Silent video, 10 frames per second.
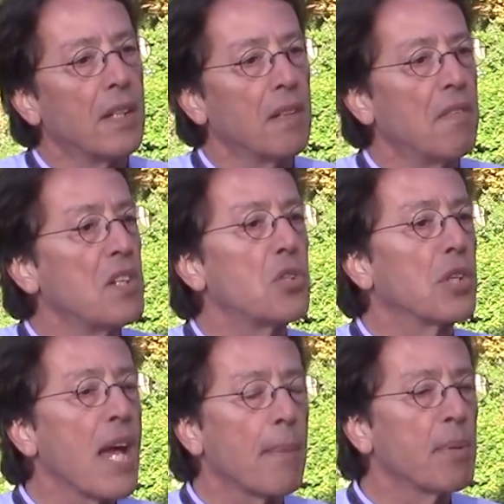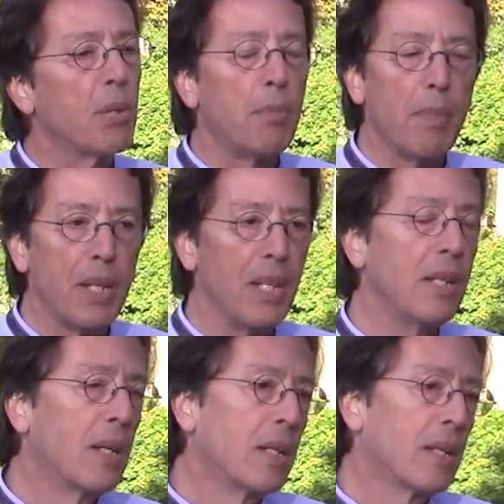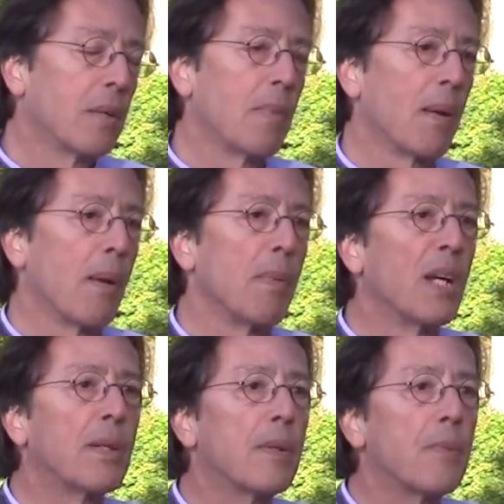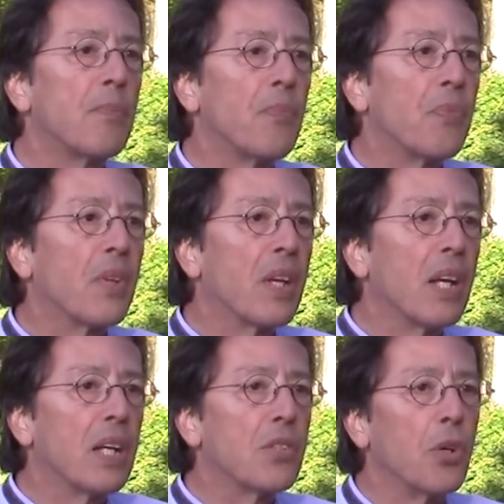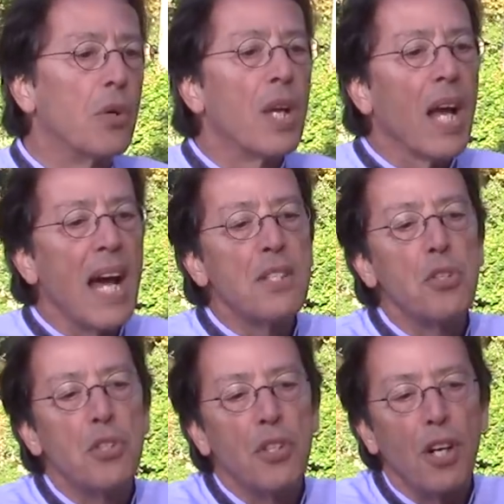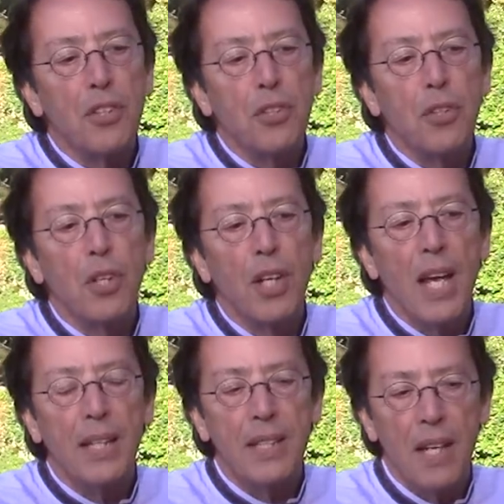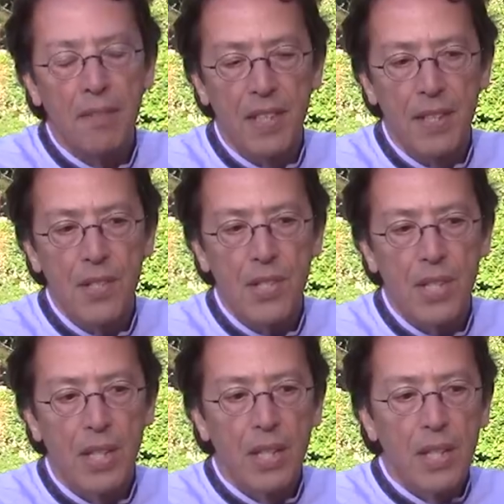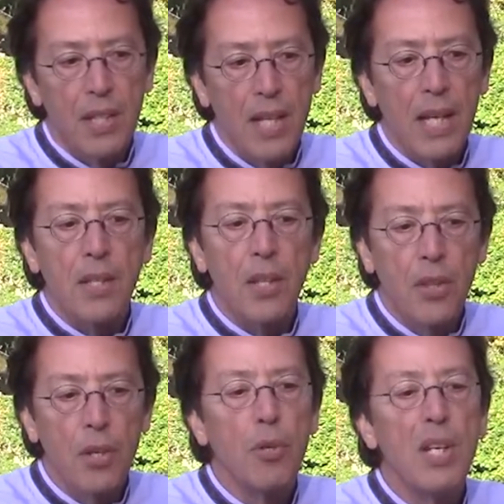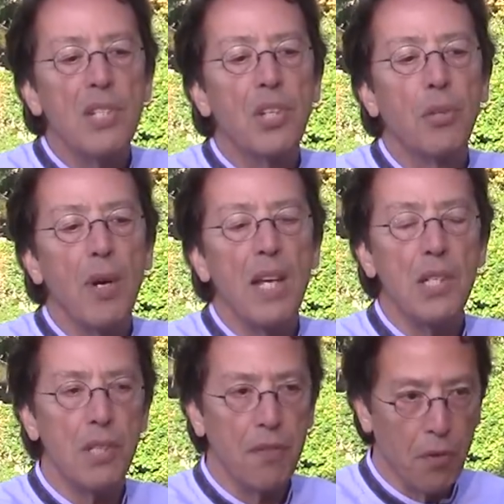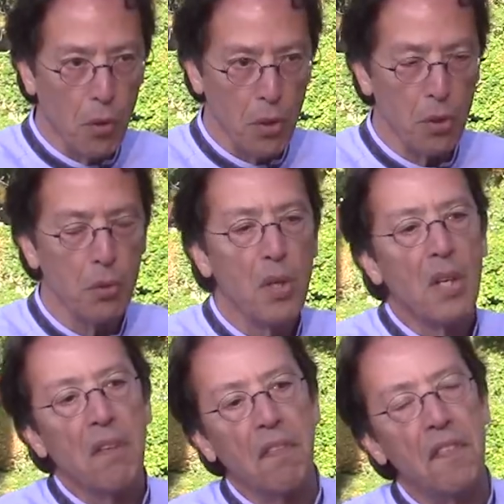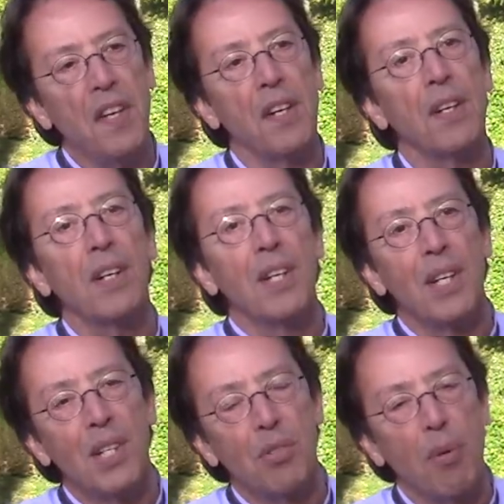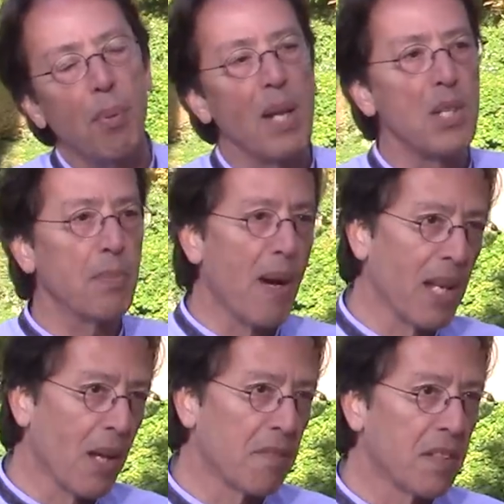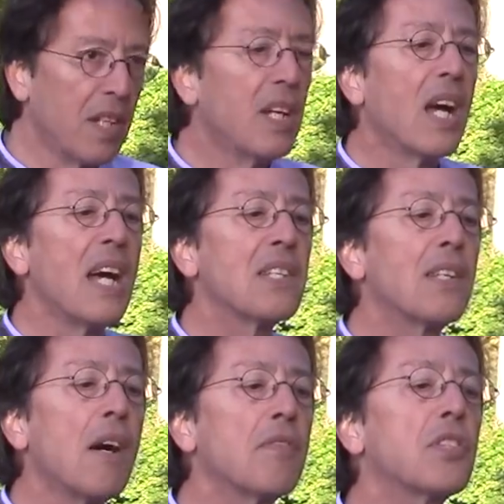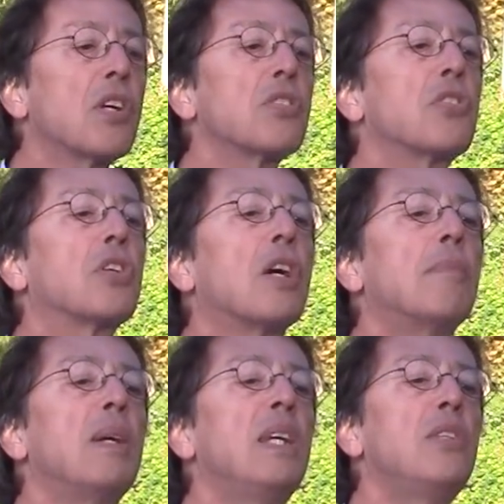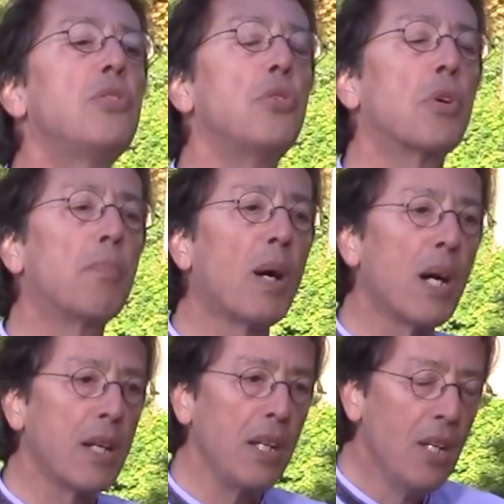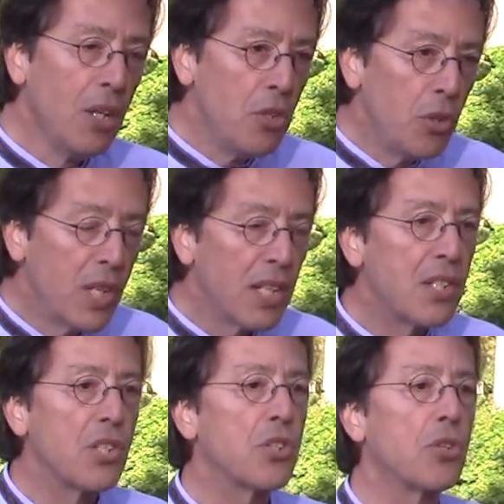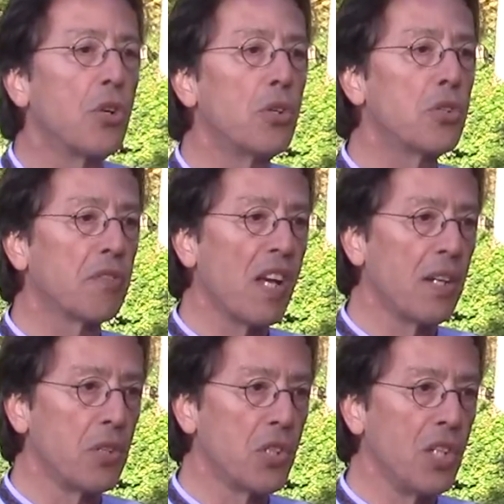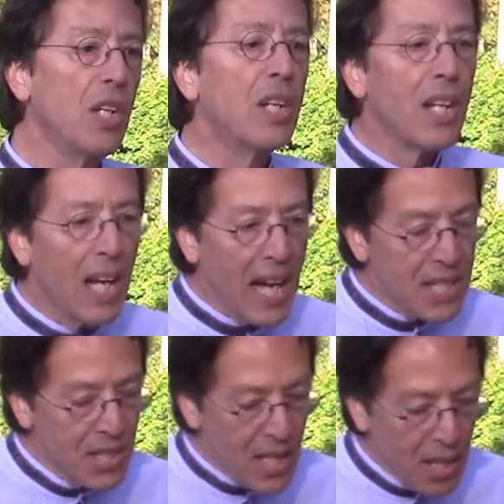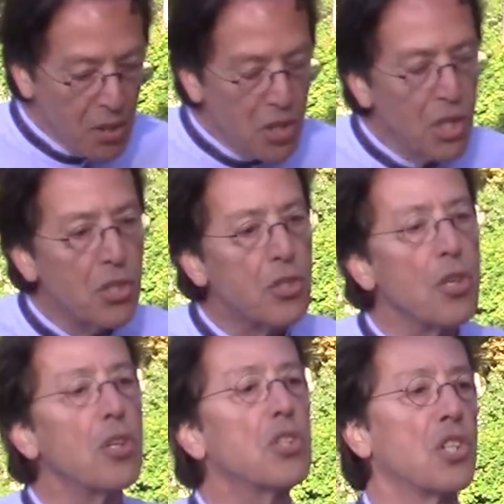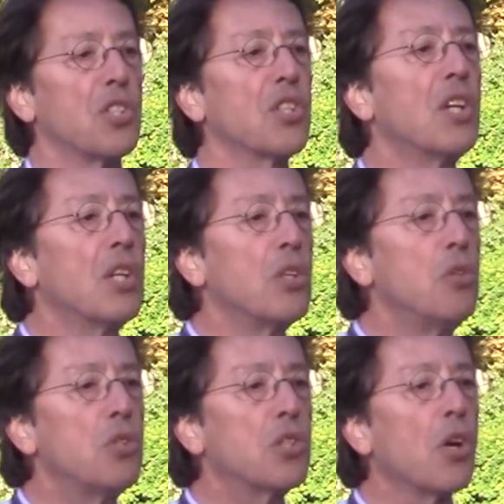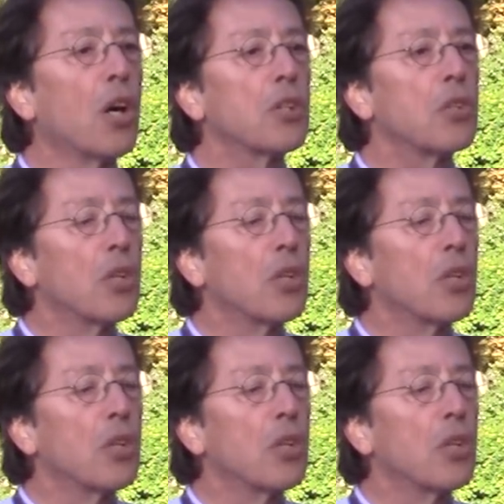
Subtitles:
venture capital money, blah, blah, blah. So as you start to collect evidence that there is grace for you, fear is replaced by love. As love starts to come into your body, you get this surge of energy. As the energy surges, you start